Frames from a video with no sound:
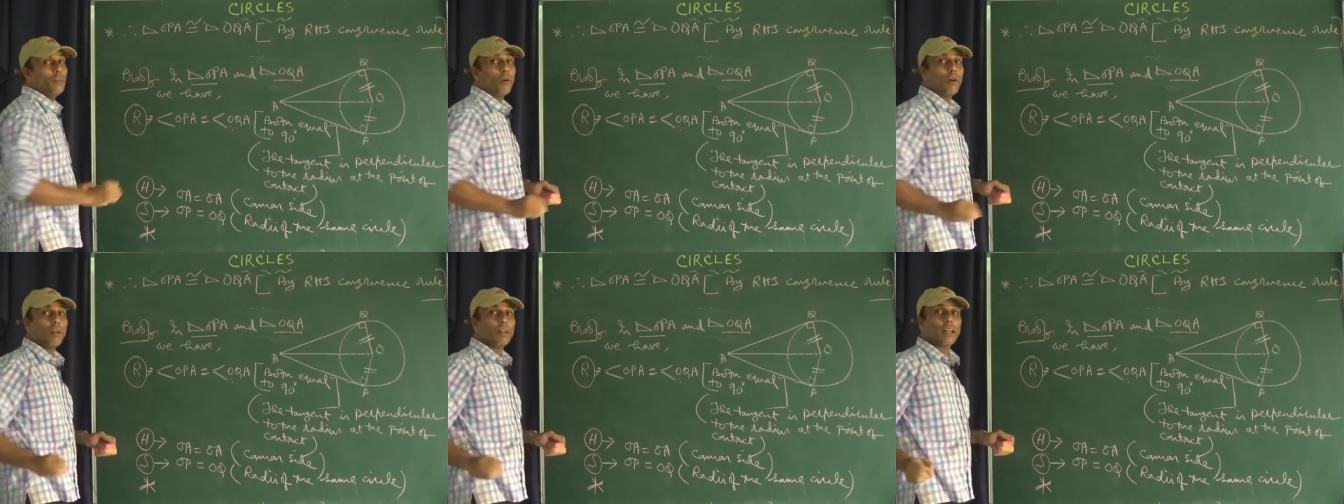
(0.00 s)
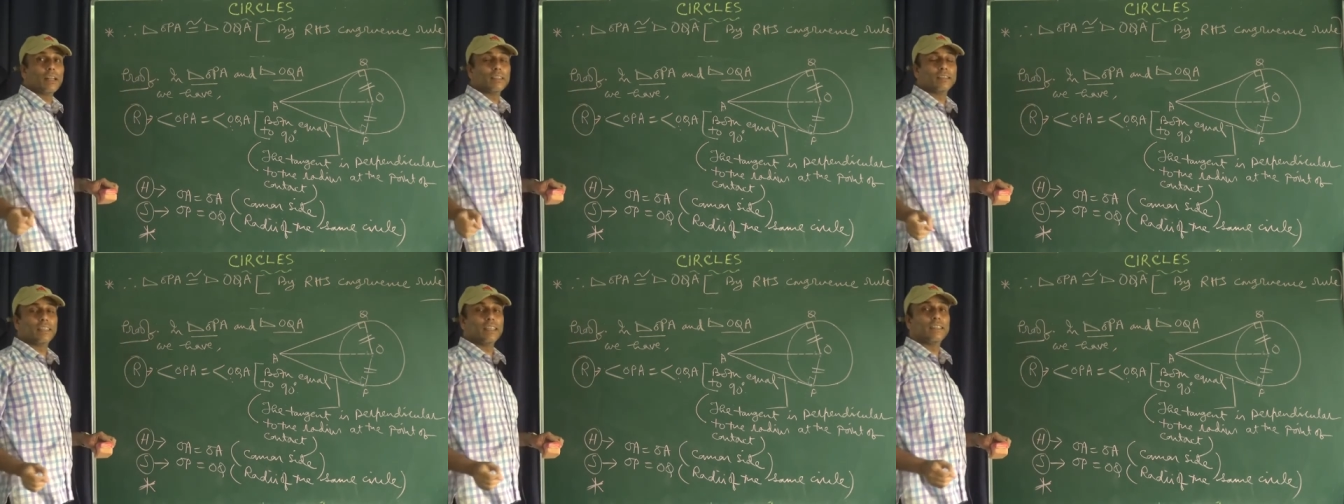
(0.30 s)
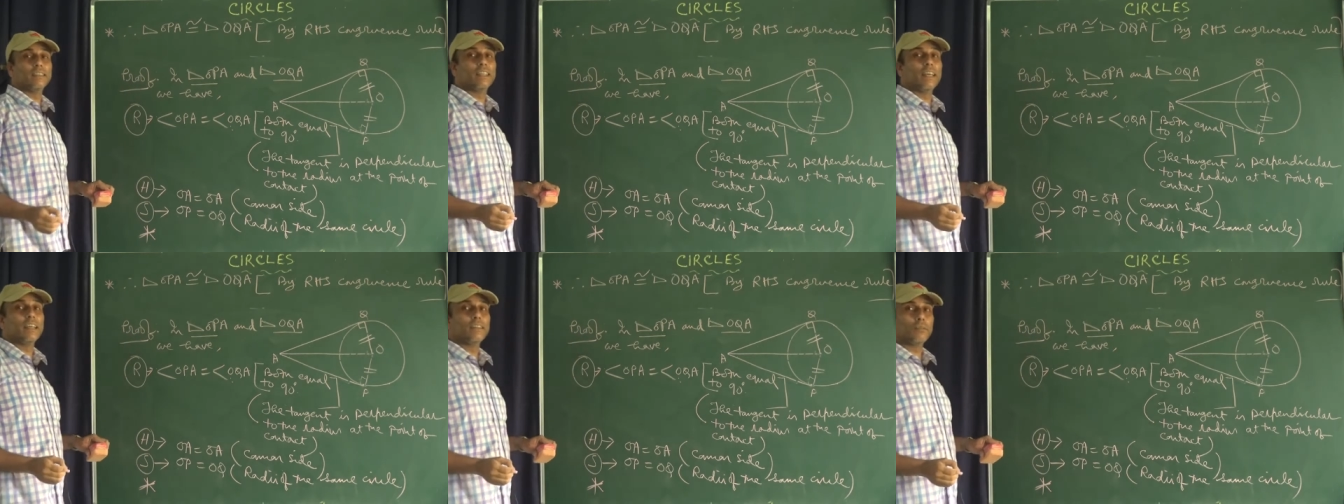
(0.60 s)
all the
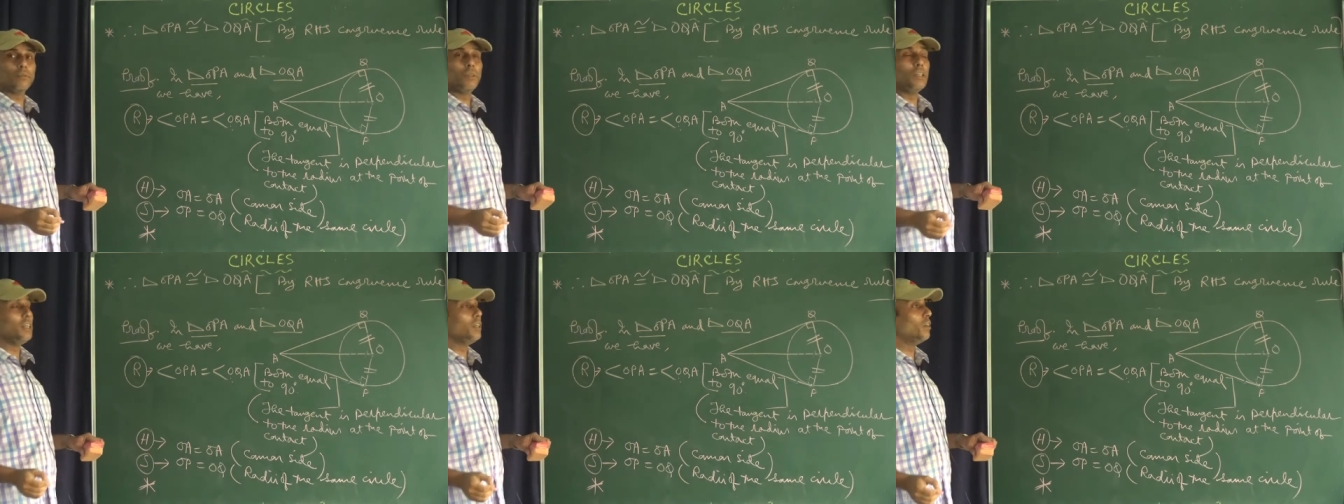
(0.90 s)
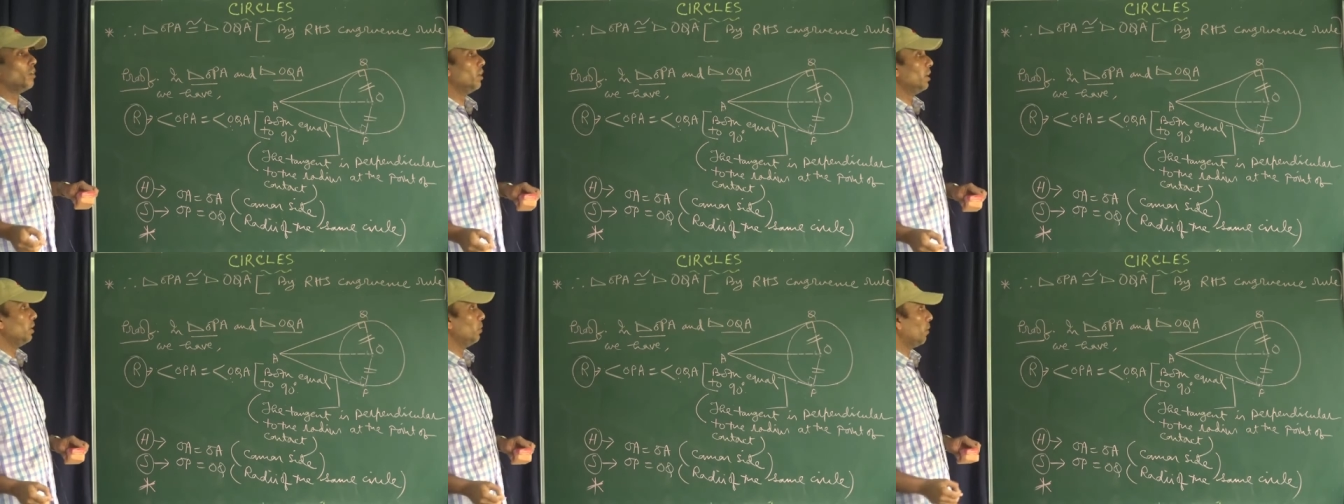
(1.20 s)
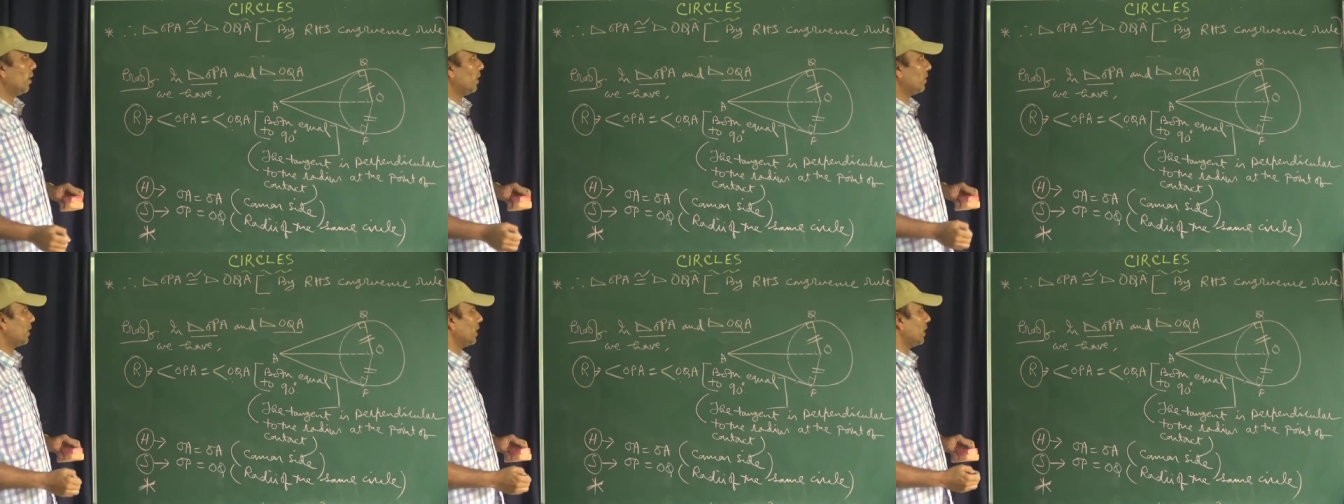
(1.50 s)
six things, we need only
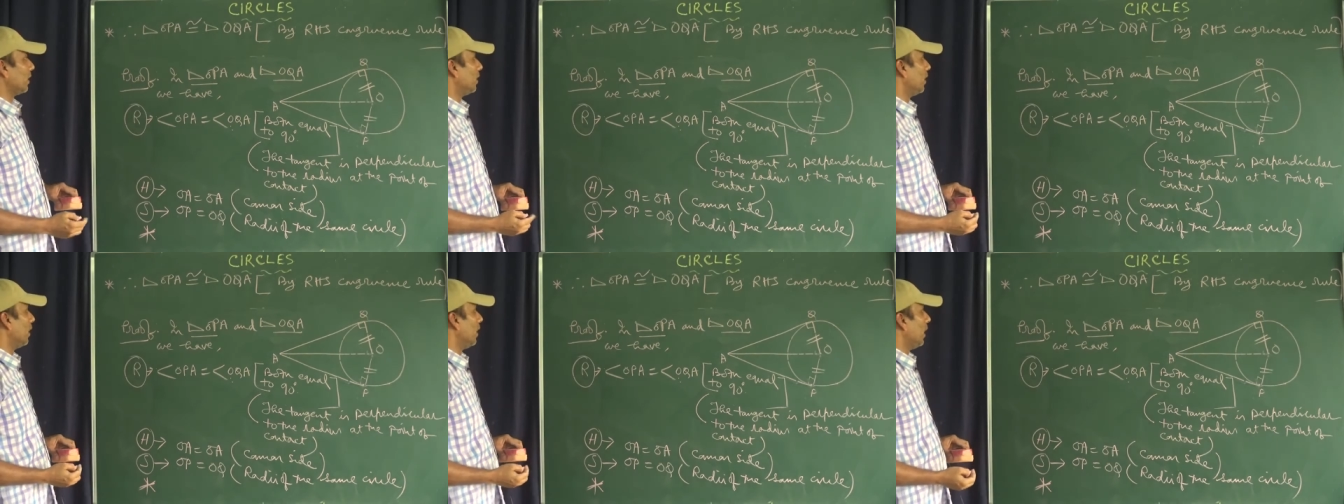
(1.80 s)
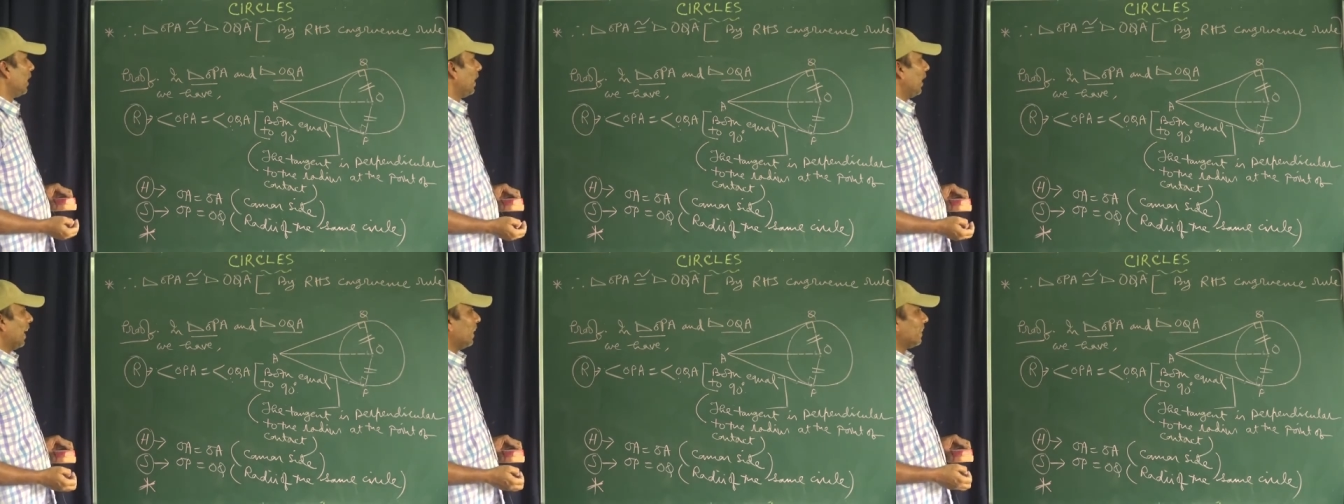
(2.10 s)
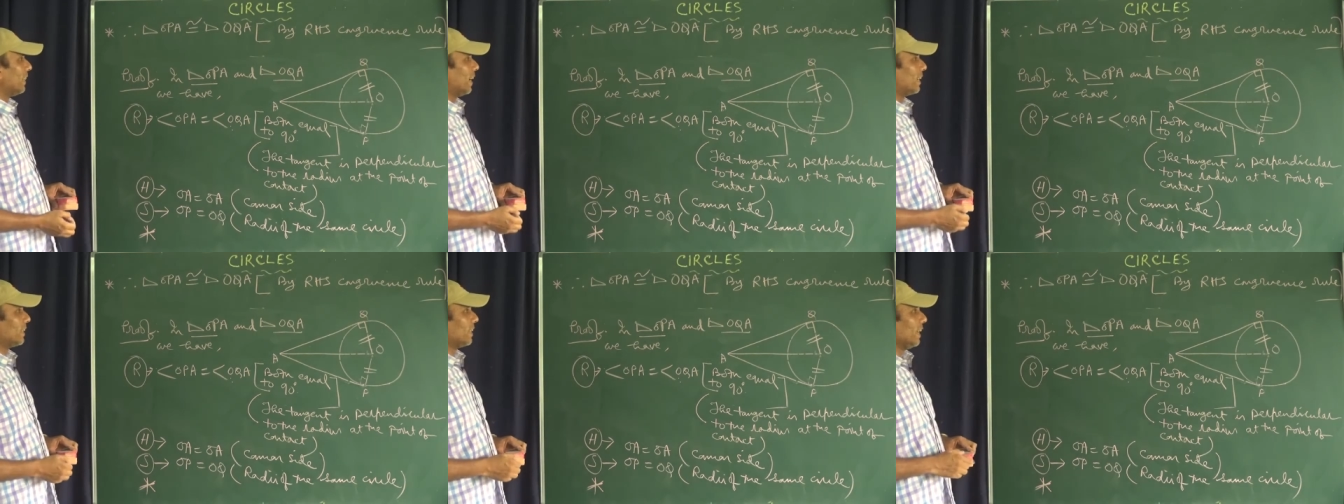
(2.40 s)
one thing,
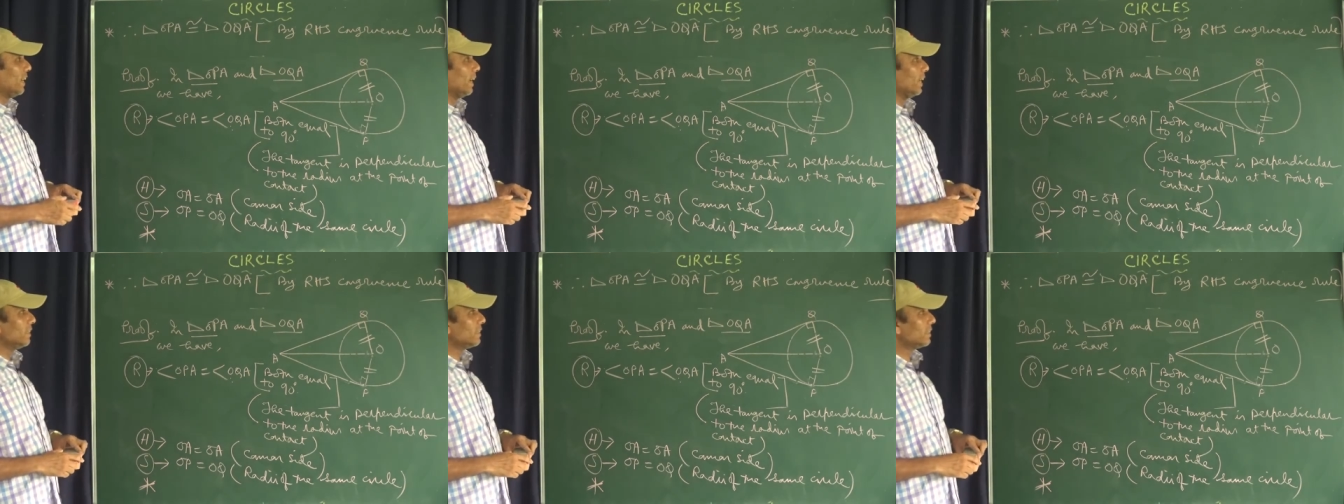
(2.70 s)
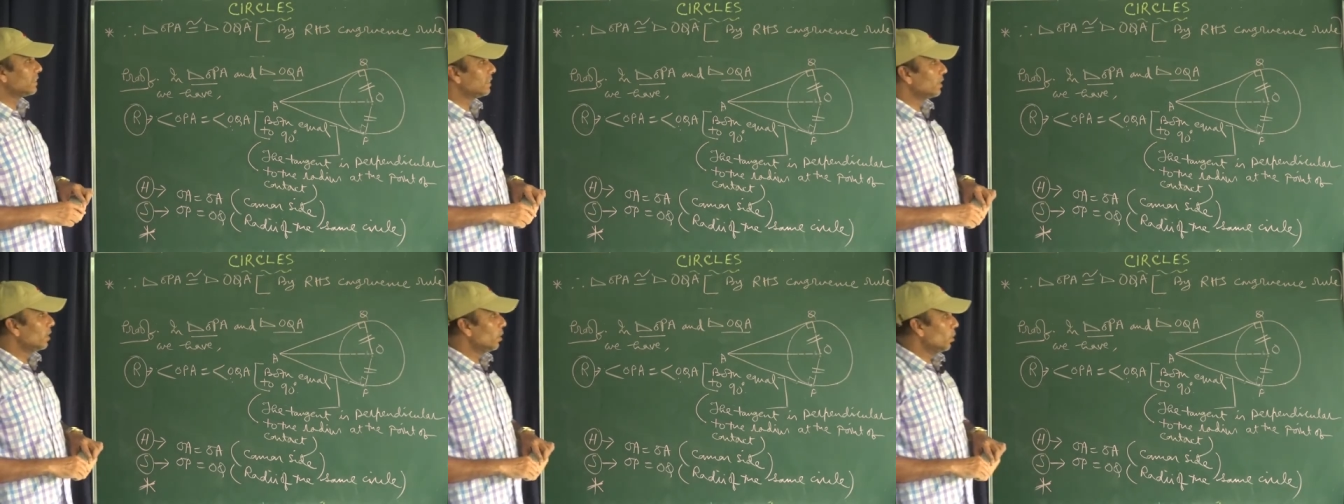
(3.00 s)
and that thing is